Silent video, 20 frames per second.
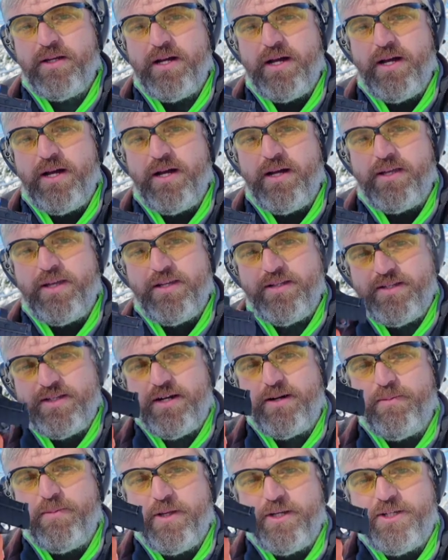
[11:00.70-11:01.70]

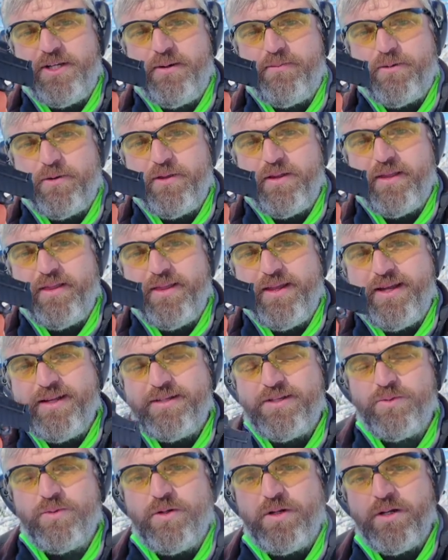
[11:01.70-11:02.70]
considerably cheaper than
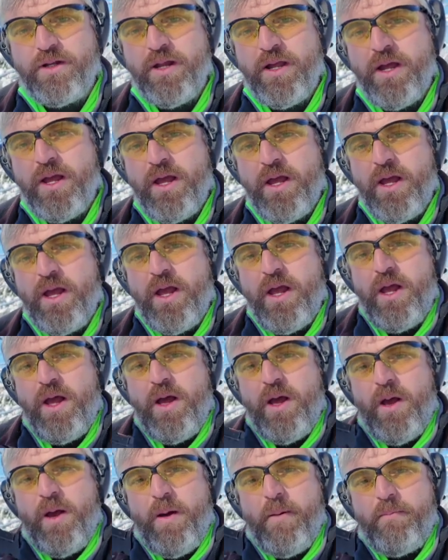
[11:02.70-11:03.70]
this one.
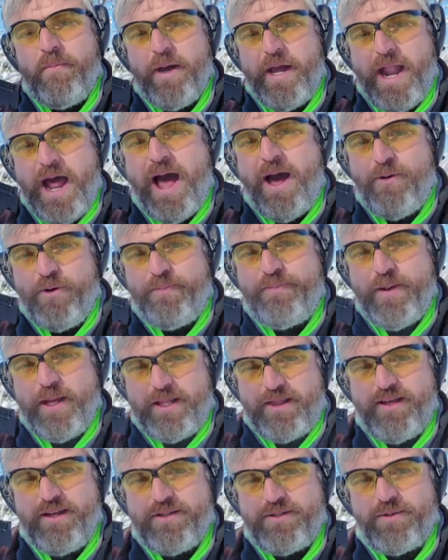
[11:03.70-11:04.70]
But I would
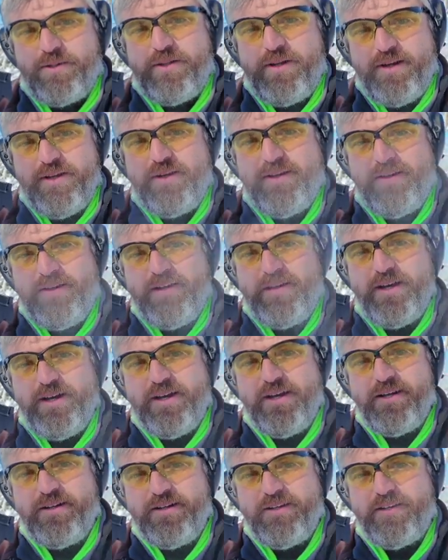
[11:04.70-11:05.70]
pick this one
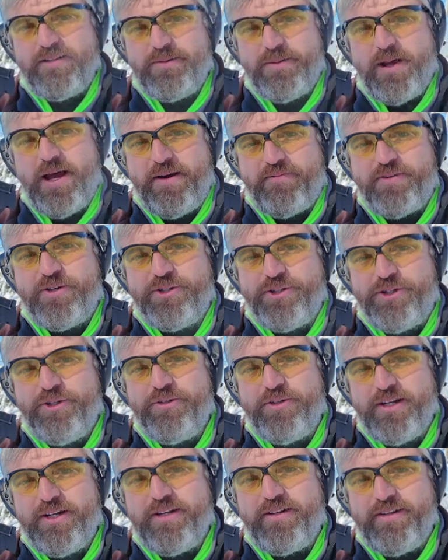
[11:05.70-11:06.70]
after
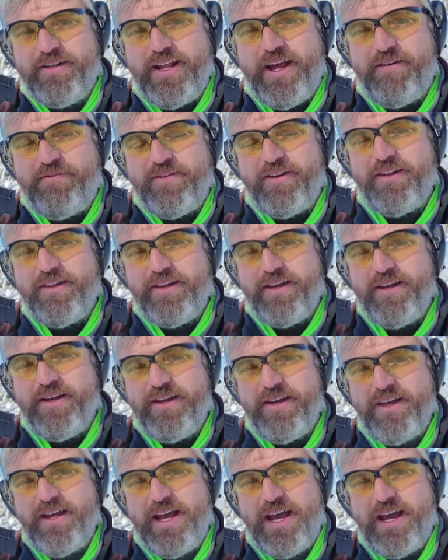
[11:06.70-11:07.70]
shooting it,
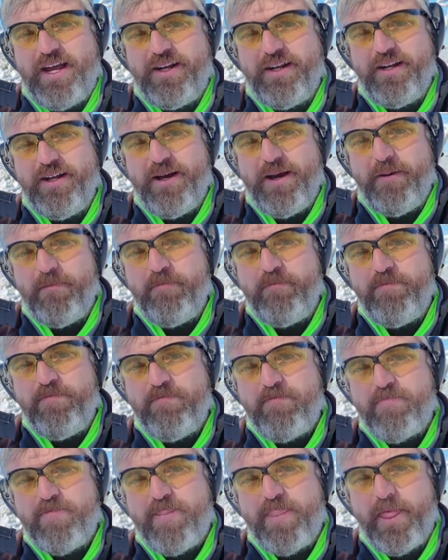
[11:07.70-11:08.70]
definitely. And
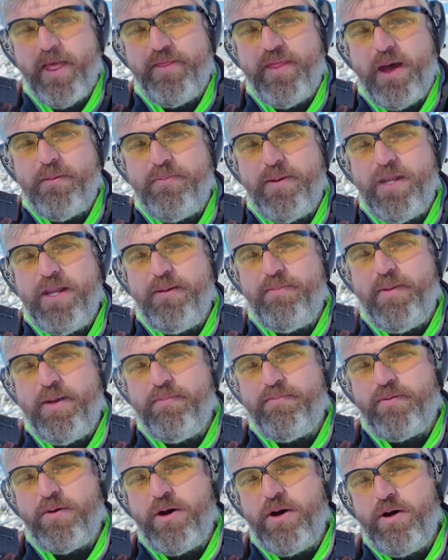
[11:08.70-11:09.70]
that
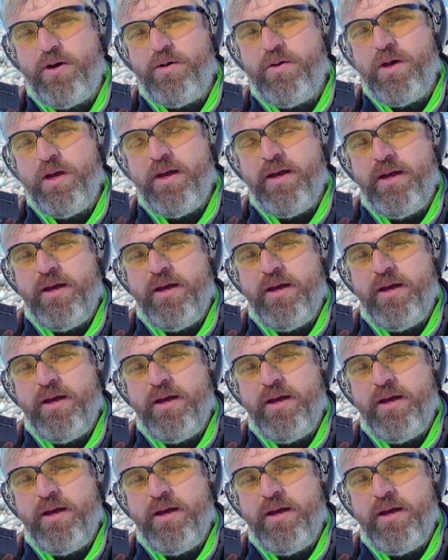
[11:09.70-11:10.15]
PDP Pro